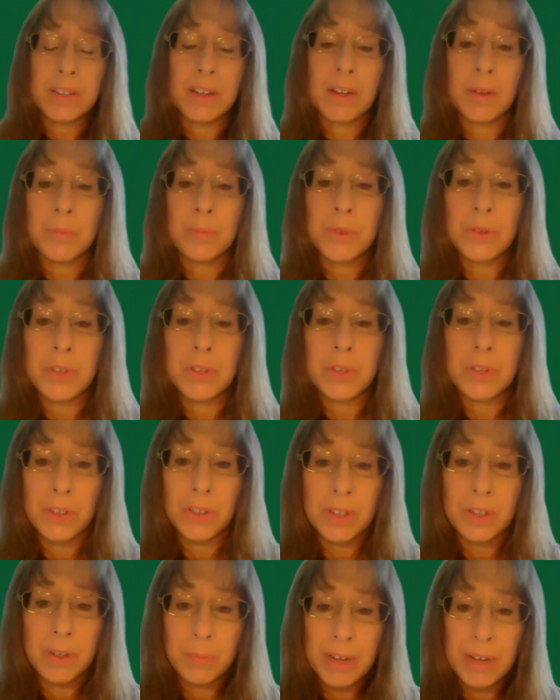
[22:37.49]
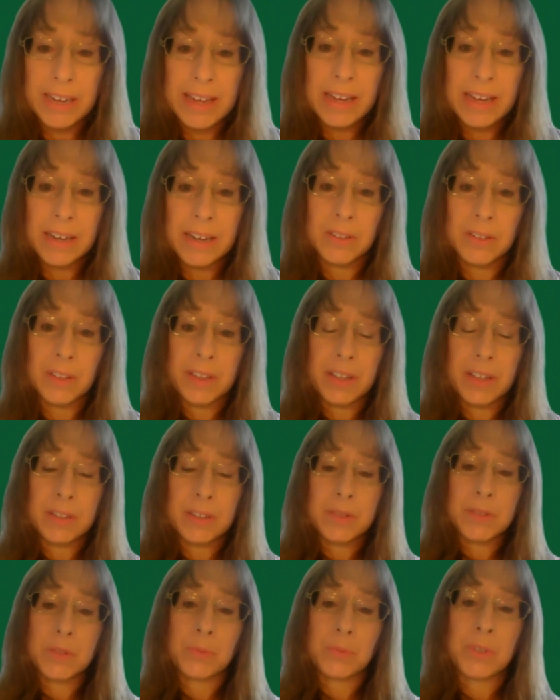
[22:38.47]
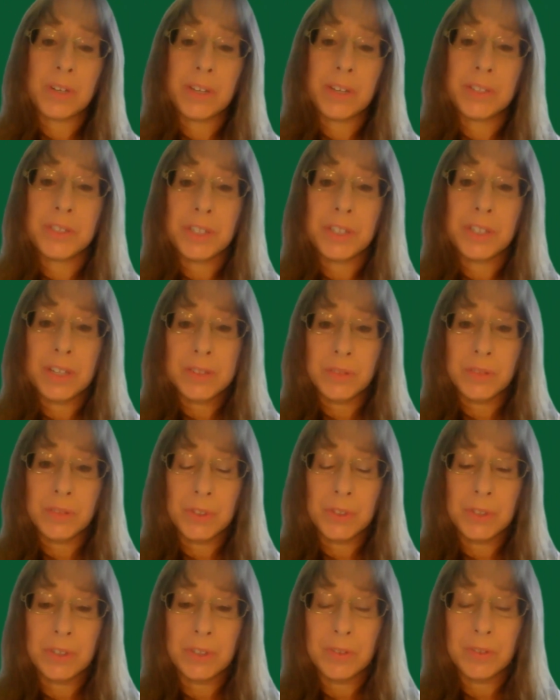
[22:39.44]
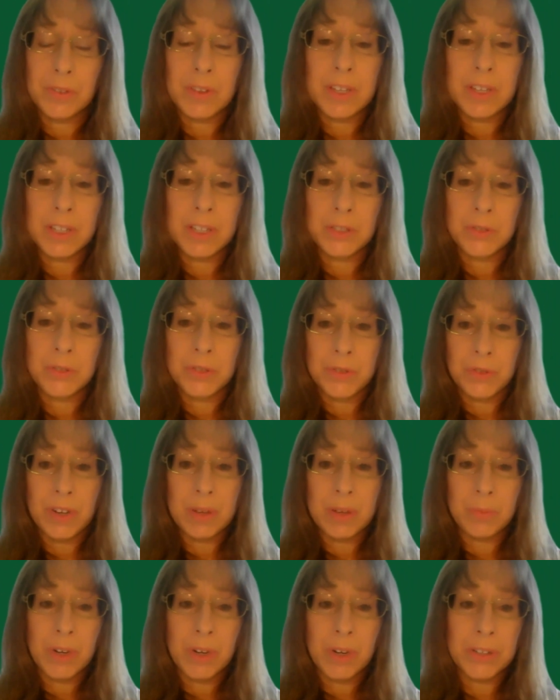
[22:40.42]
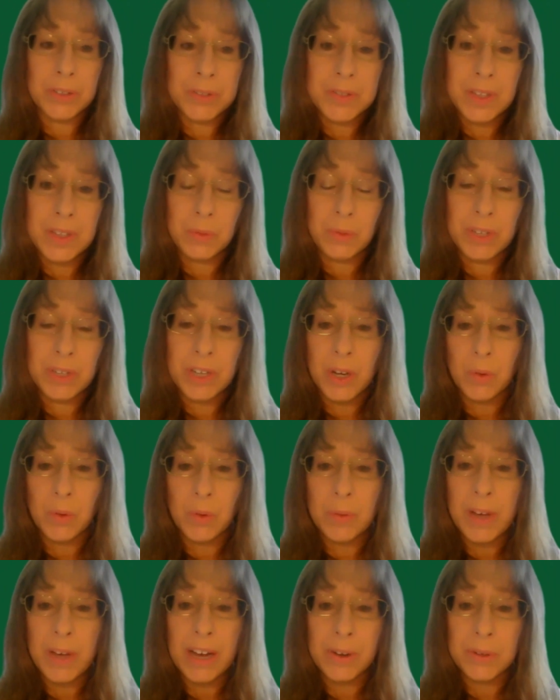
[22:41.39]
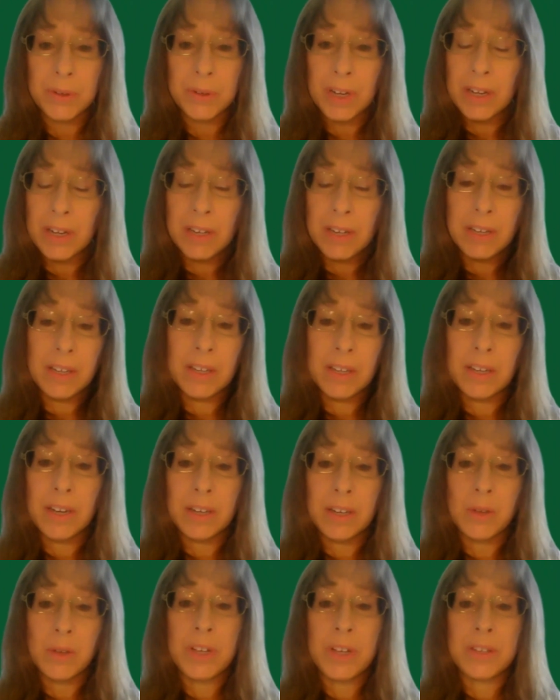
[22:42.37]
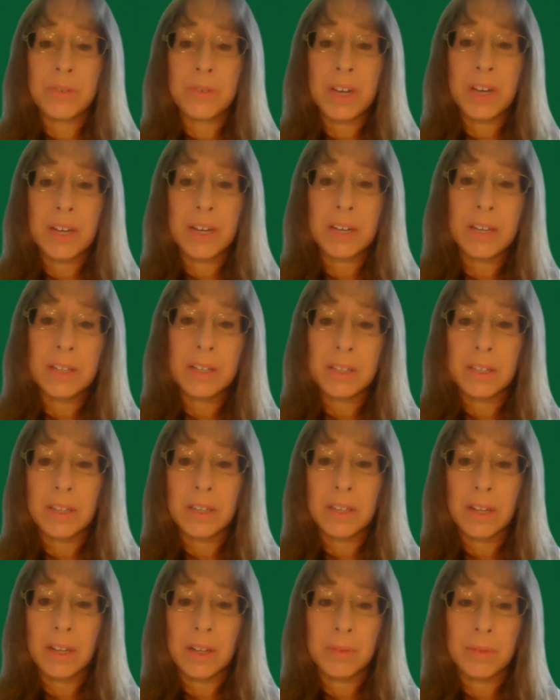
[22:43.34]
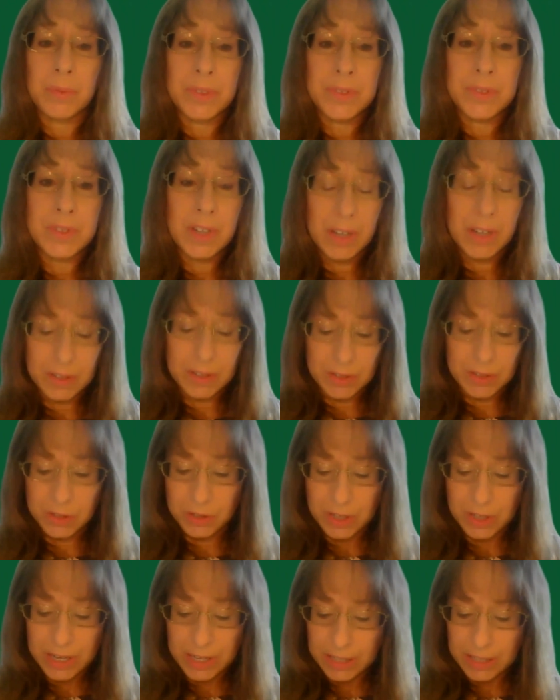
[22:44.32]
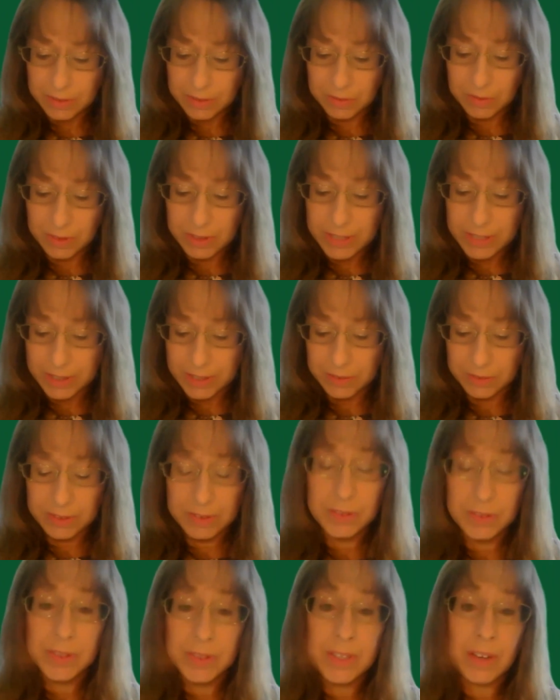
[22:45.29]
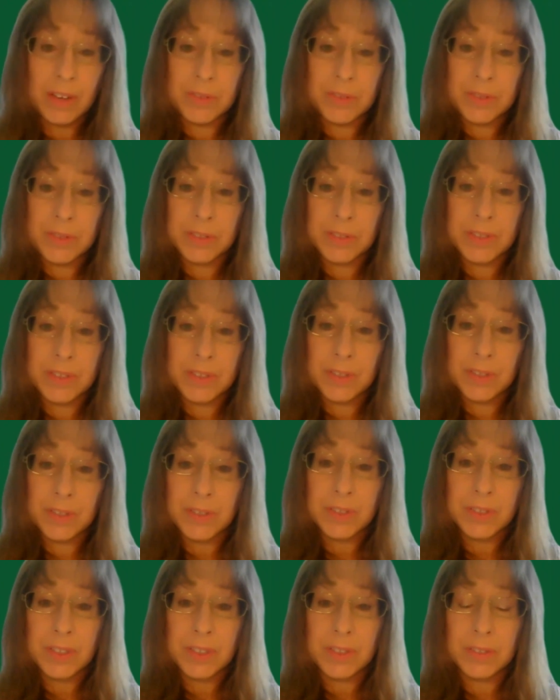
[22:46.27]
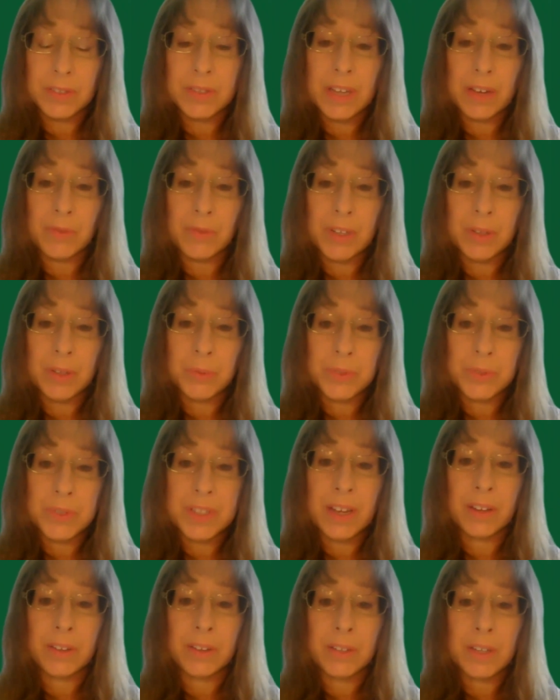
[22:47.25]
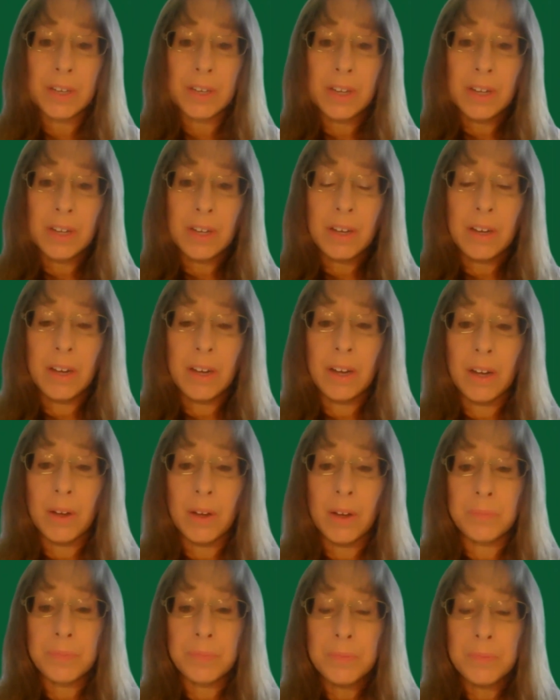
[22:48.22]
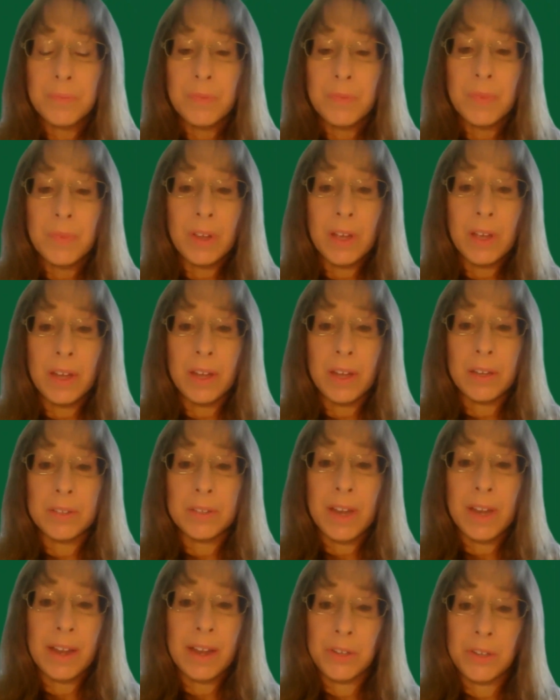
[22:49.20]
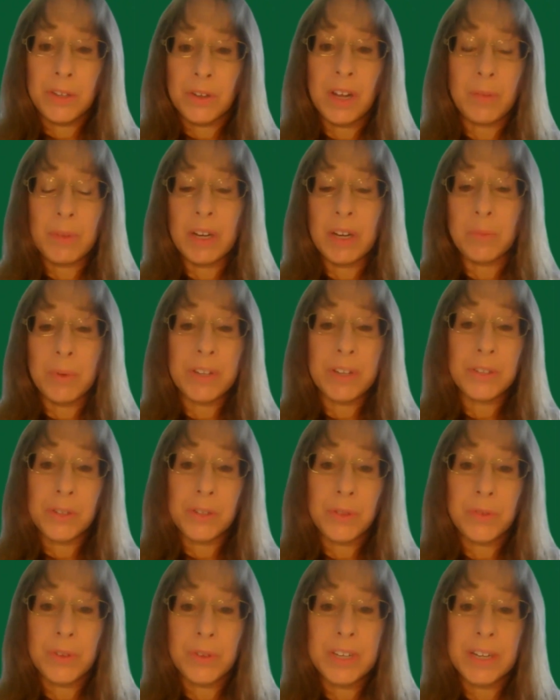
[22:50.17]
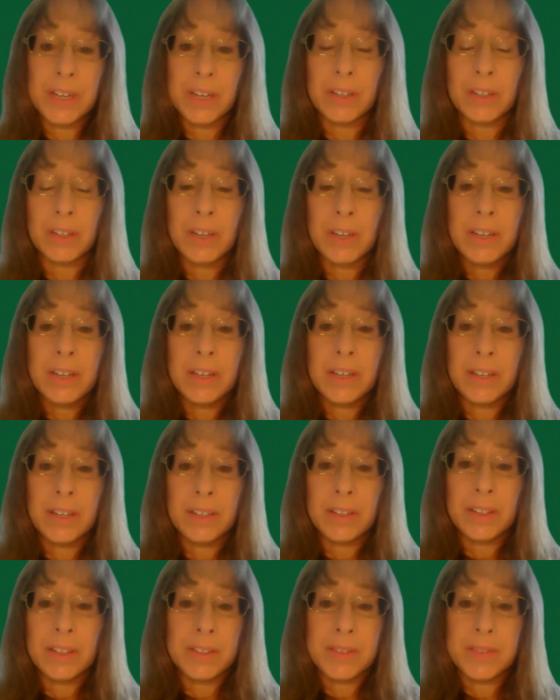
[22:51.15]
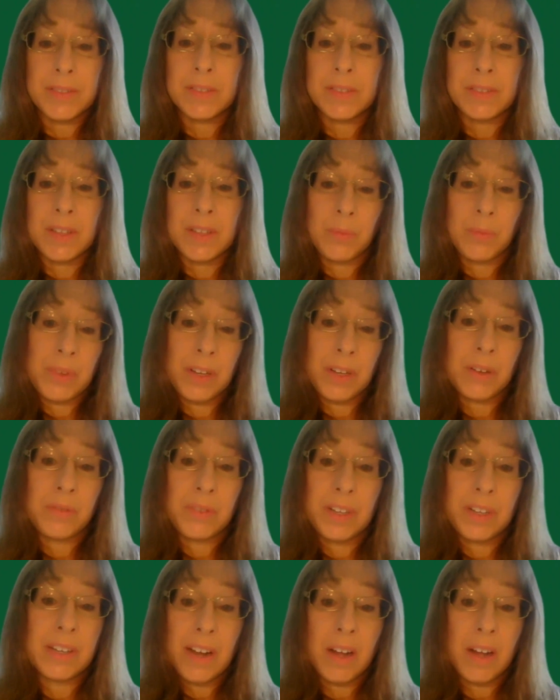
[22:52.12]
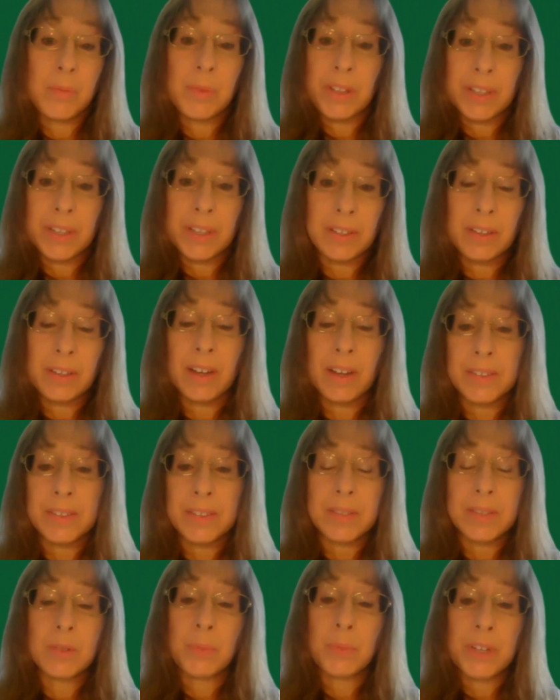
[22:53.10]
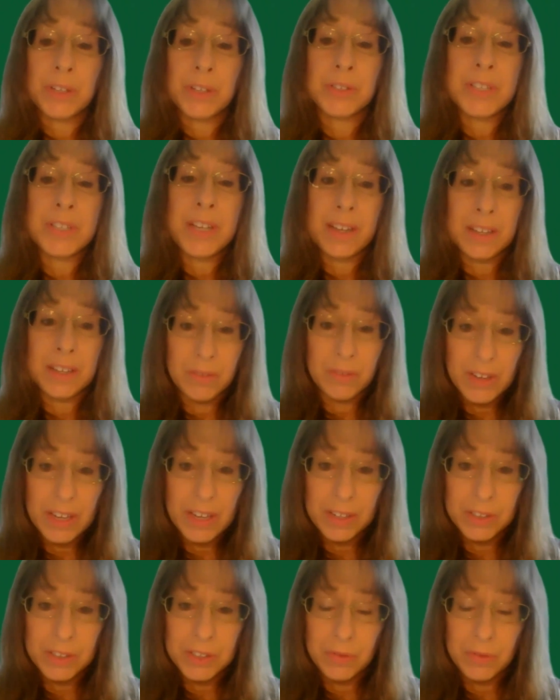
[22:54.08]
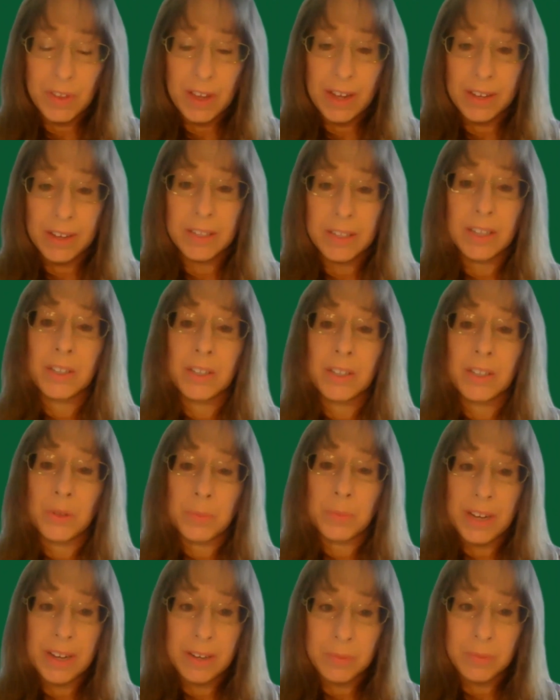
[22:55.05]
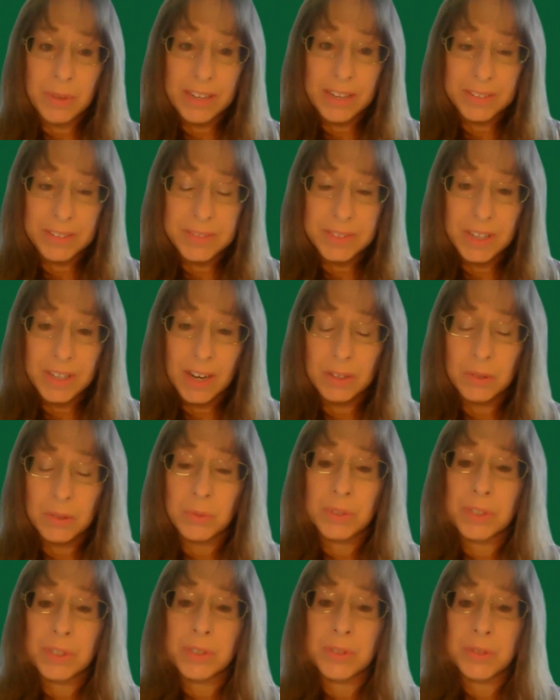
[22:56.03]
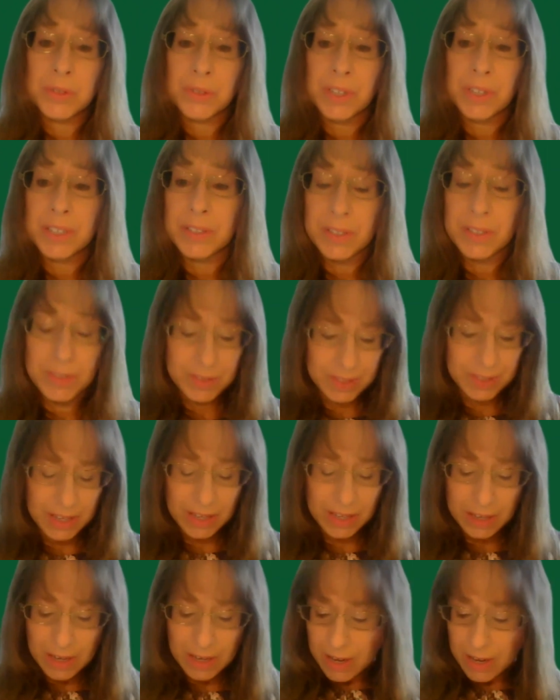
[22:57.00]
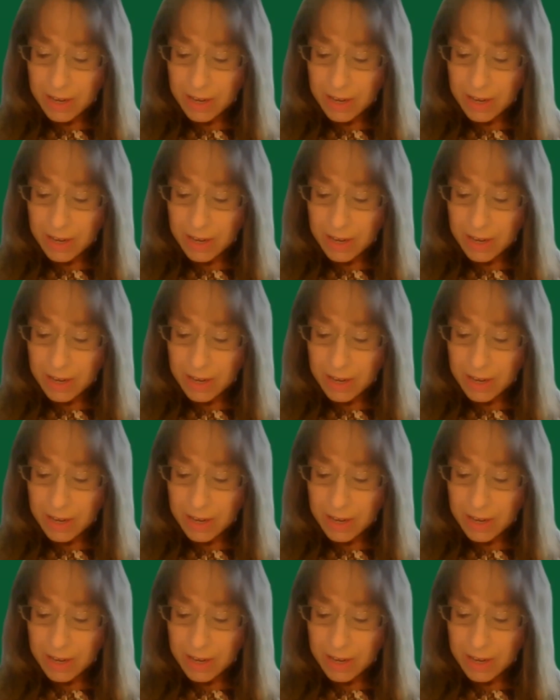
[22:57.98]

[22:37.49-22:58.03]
Um, you can look at my at a glance where I adjust for the interest rate marks that we know about. And any way you cut it, um, the stock is trading yeah in the 70, 60s to 70% um, and and you're coming up on your three year. Uh, it's something of an anomaly, honestly, but you're taking advantage of that and you're buying back stock, which is great to see.